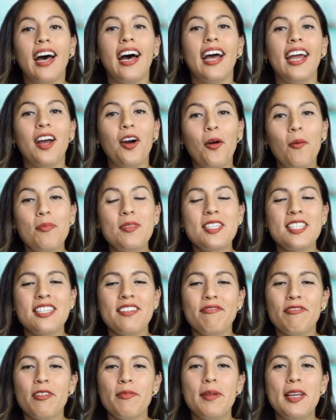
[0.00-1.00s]
I hope this
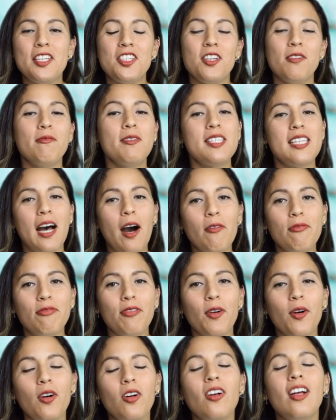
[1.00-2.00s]
information was
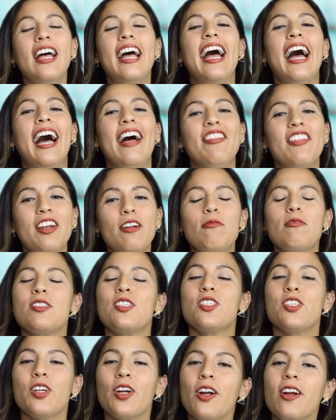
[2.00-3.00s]
helpful and that it will
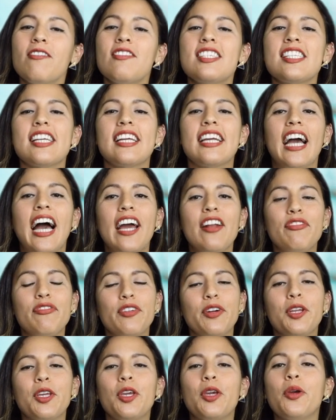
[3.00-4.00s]
serve as a guide
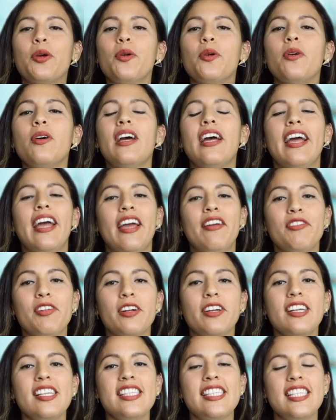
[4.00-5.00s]
for you if
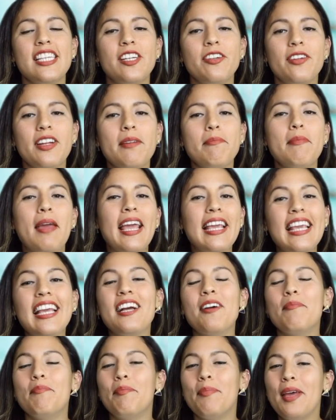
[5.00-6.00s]
you're considering
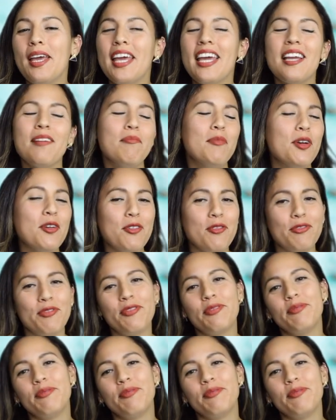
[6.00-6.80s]
making a big move.